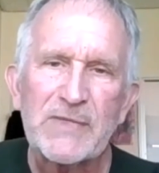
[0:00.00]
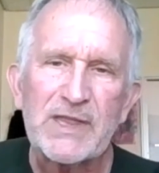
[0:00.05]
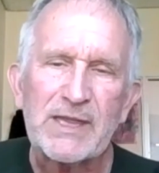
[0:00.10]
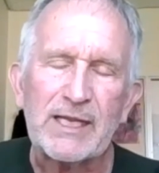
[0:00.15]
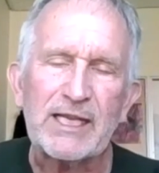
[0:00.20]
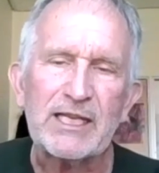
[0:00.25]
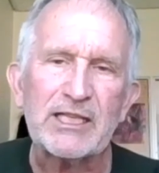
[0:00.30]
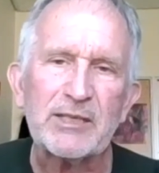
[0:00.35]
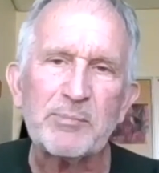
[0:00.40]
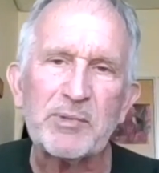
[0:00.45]

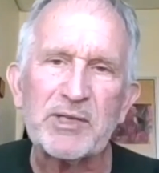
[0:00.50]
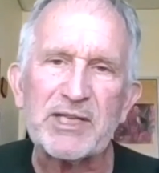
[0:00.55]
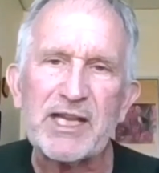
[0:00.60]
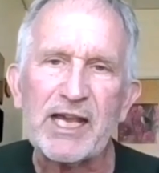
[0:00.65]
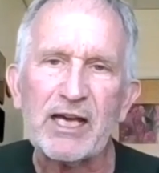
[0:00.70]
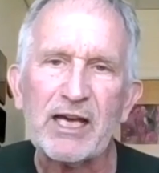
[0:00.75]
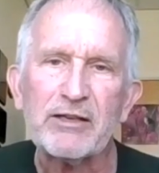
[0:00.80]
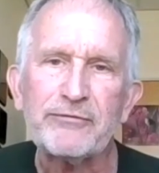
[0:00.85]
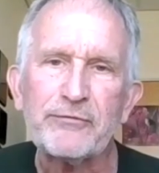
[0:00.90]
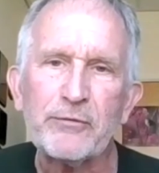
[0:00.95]
They end up in
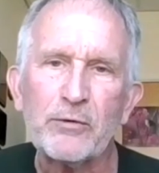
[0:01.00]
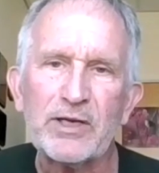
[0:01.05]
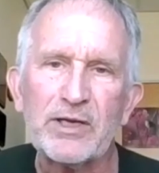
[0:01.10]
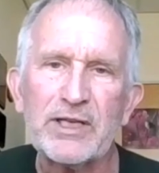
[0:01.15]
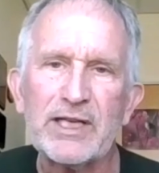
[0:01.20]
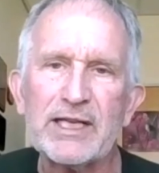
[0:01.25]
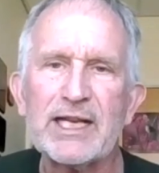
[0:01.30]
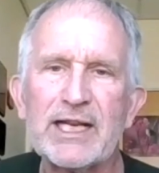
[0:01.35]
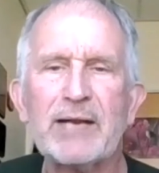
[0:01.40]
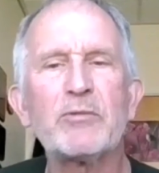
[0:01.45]

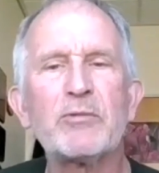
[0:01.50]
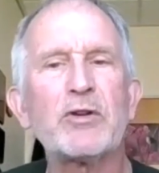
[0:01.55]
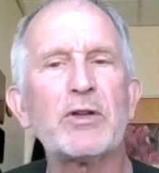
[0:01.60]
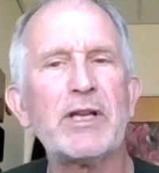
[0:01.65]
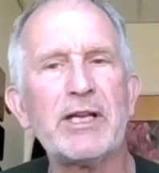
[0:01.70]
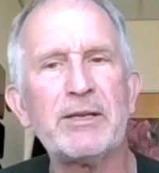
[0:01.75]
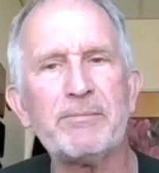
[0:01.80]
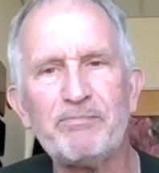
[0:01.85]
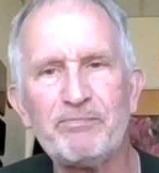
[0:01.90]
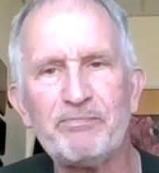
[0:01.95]
California, and I'm going
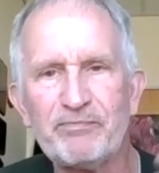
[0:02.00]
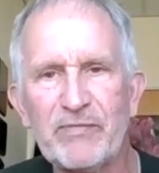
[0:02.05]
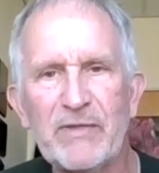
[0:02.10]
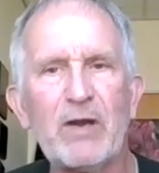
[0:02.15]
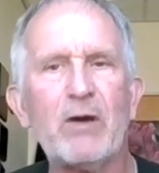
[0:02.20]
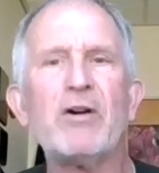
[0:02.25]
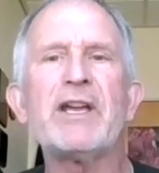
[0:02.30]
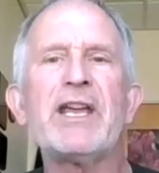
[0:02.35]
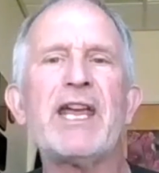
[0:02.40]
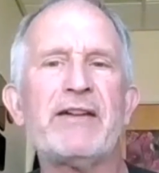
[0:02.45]
to
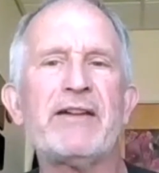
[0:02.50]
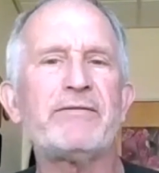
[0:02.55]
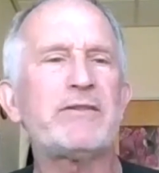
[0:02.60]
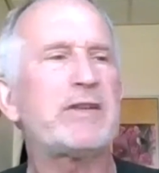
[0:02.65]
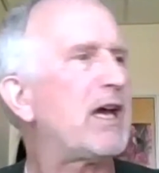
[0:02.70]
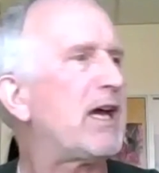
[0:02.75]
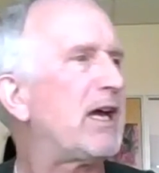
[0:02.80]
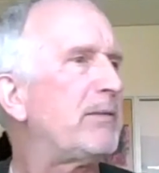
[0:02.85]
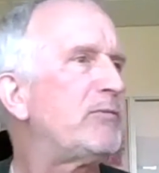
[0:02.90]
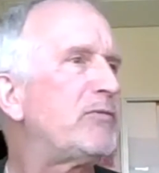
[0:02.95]
only have
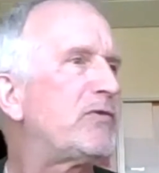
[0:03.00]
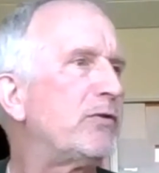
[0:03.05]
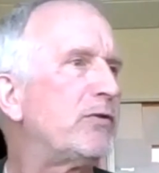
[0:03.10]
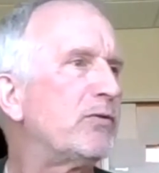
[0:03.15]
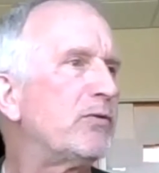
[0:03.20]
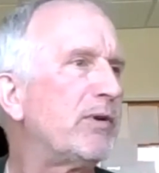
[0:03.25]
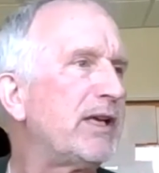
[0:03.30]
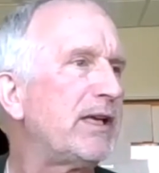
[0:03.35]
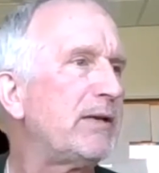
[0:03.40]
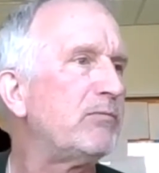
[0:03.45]
time
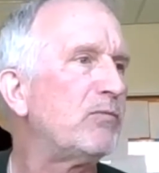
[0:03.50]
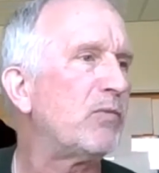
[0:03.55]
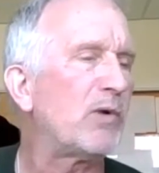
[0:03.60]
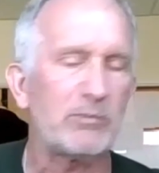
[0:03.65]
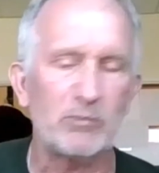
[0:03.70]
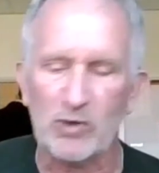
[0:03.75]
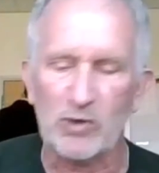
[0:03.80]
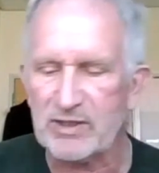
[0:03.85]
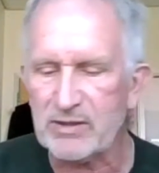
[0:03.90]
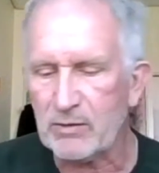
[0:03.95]
to read
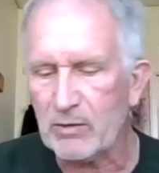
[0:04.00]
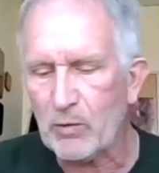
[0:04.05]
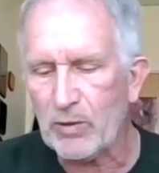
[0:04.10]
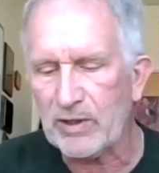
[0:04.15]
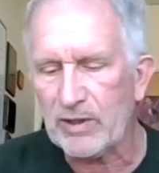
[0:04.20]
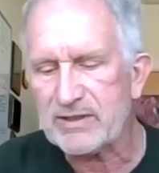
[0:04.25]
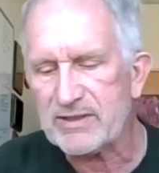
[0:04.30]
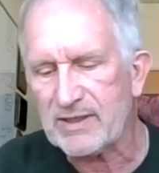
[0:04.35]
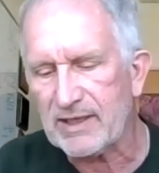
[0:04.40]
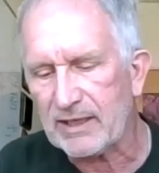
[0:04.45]
one more
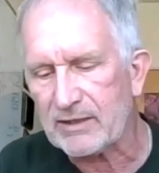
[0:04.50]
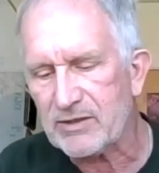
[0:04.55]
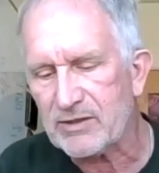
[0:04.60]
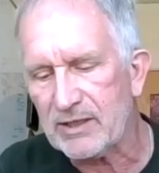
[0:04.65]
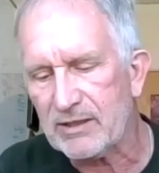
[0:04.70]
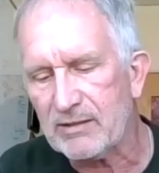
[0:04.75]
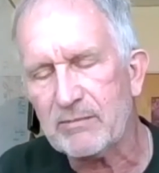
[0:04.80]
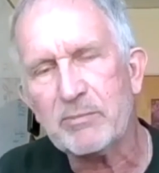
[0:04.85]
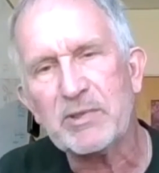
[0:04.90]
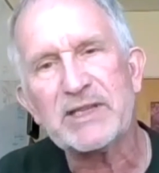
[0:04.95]
quick
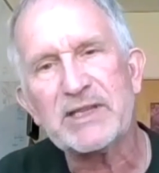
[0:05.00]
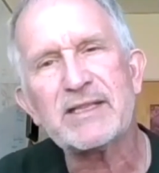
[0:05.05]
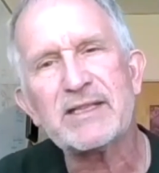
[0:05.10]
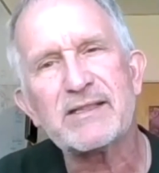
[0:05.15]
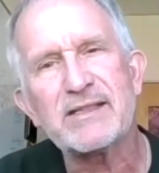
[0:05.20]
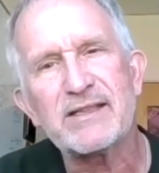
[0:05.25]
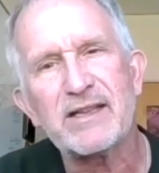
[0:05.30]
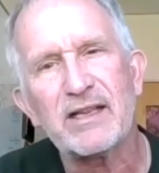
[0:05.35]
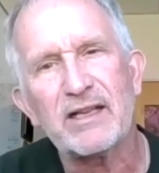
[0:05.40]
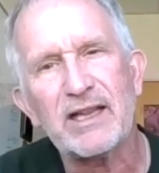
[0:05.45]
section, but
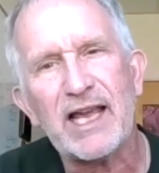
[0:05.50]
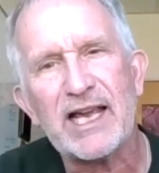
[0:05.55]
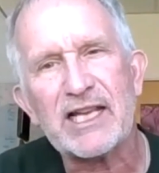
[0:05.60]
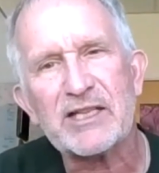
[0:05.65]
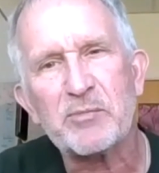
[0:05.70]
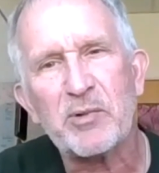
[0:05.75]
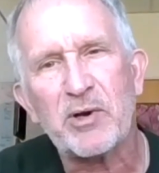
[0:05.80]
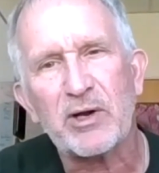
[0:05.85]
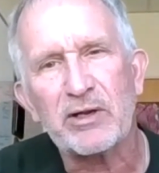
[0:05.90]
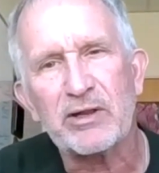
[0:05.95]
this is the
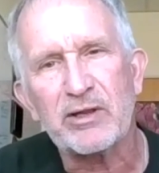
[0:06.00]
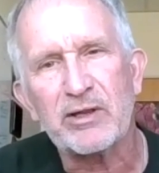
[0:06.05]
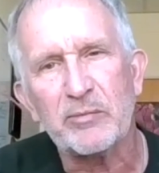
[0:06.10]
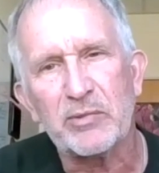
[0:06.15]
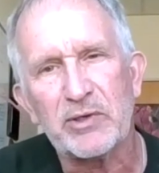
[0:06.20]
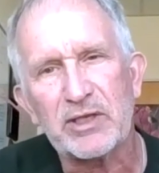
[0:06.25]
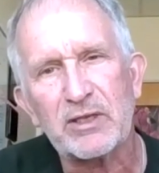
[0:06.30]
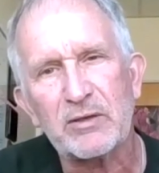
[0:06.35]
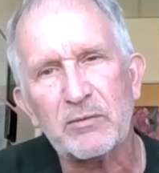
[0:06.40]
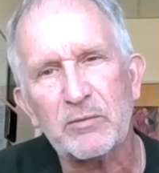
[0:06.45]
last part of the
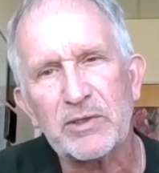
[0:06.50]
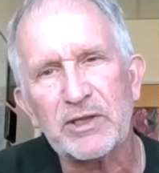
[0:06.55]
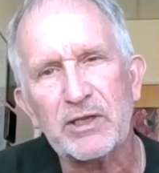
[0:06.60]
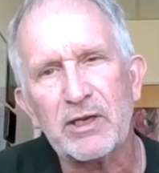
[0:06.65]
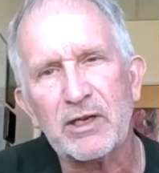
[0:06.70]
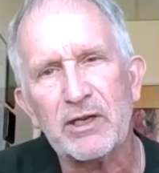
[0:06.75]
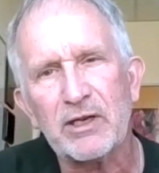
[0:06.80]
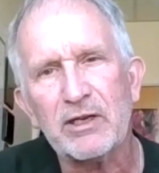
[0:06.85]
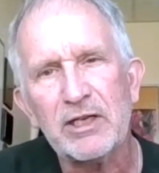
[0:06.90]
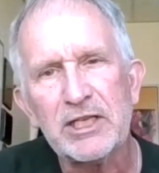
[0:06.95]
book. When
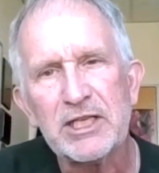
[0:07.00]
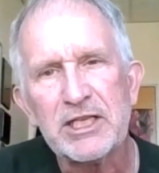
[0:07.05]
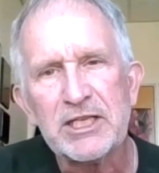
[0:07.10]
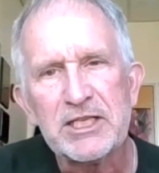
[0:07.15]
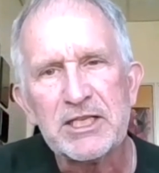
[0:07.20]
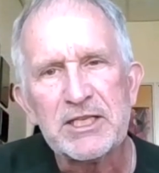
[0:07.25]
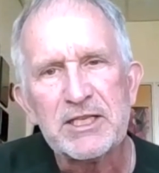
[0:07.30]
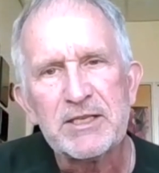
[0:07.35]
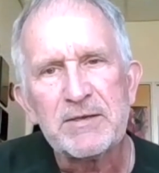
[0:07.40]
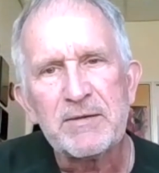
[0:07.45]
they're
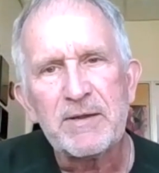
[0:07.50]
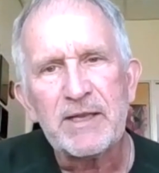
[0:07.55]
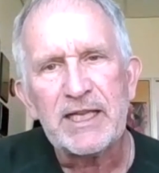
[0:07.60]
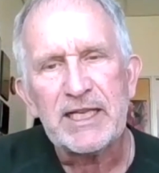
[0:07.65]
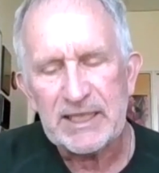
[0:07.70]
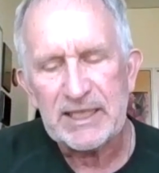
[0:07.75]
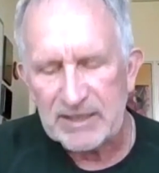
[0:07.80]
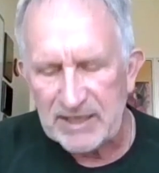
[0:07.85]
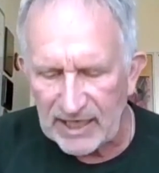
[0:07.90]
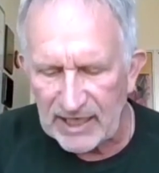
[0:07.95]

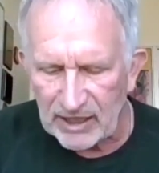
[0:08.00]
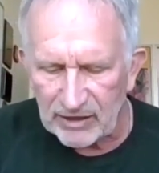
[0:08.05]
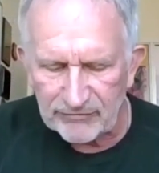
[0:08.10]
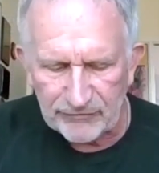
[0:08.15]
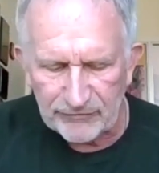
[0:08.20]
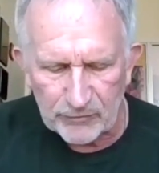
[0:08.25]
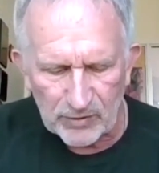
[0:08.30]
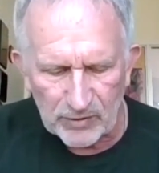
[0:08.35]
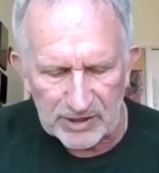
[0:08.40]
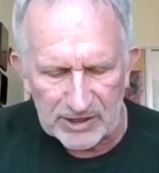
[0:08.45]
in
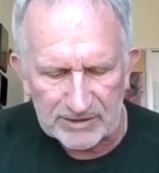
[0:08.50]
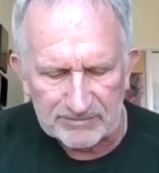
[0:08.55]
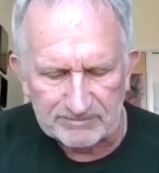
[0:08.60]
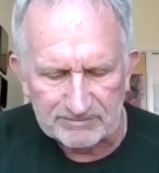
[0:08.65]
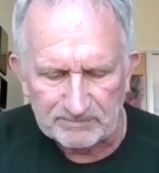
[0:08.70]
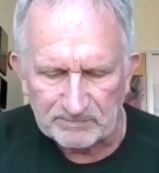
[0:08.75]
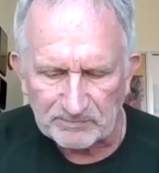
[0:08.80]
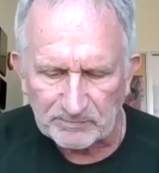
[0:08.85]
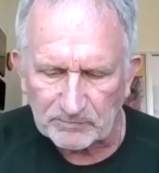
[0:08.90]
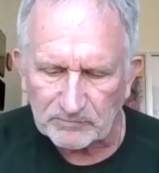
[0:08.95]
California,
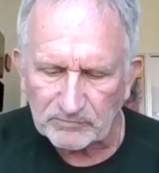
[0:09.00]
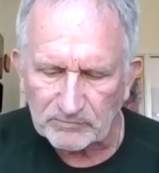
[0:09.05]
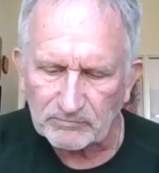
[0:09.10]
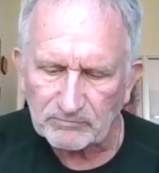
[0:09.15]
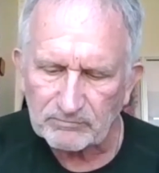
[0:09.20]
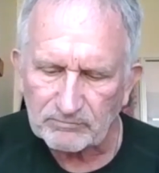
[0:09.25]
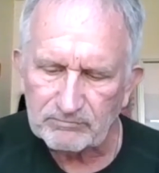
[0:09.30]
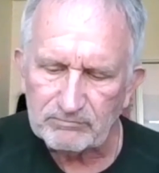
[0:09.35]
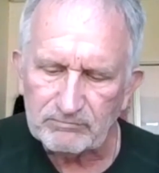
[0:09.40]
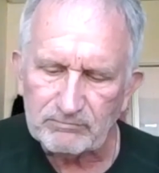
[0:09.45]

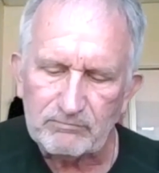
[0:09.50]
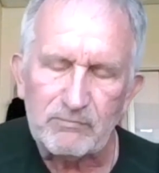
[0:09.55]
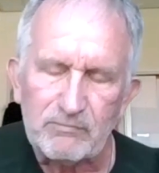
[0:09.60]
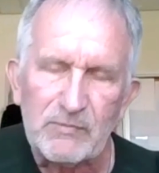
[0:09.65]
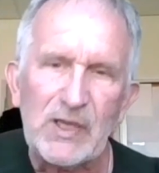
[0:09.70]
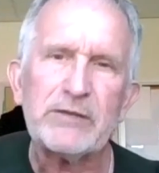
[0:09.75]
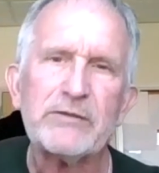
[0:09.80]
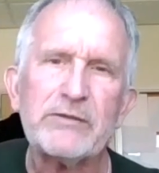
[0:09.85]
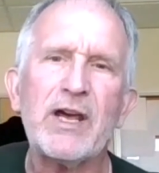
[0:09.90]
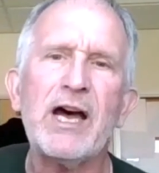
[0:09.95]

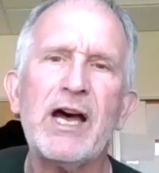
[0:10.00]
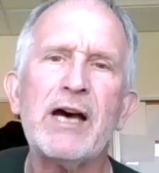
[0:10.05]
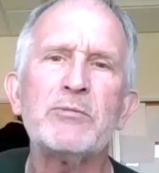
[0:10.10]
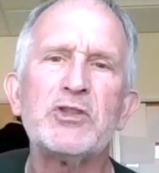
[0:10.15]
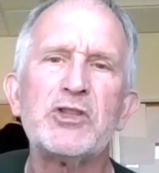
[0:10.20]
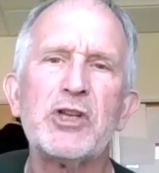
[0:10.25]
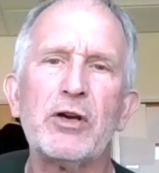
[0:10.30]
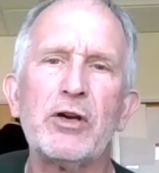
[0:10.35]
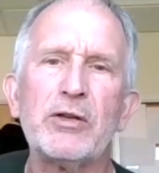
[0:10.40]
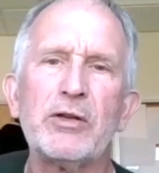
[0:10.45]
Tom
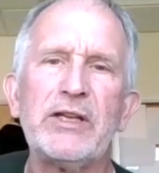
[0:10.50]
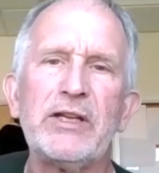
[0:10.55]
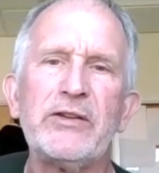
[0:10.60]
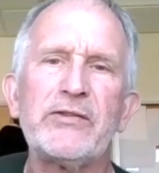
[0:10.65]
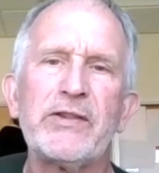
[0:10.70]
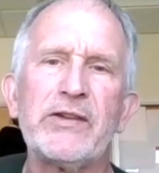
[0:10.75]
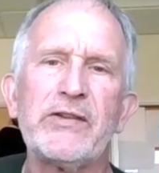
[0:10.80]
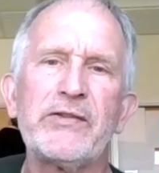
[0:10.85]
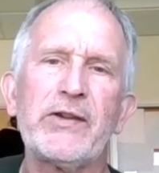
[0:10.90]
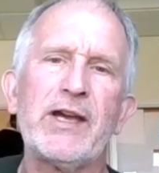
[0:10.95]
Joad,
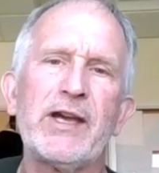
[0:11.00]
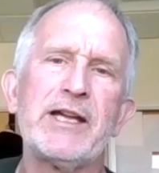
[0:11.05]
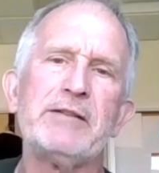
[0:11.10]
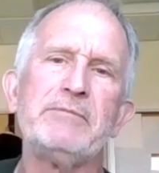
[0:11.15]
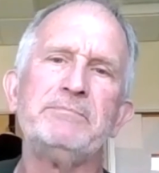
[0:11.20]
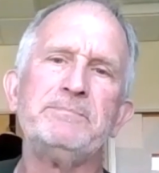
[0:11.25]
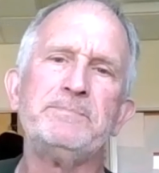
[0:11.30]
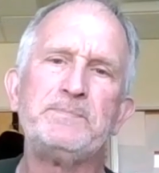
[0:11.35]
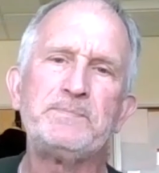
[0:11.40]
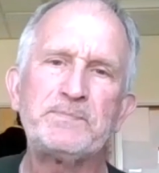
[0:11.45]
he's the
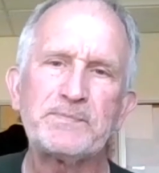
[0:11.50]
son.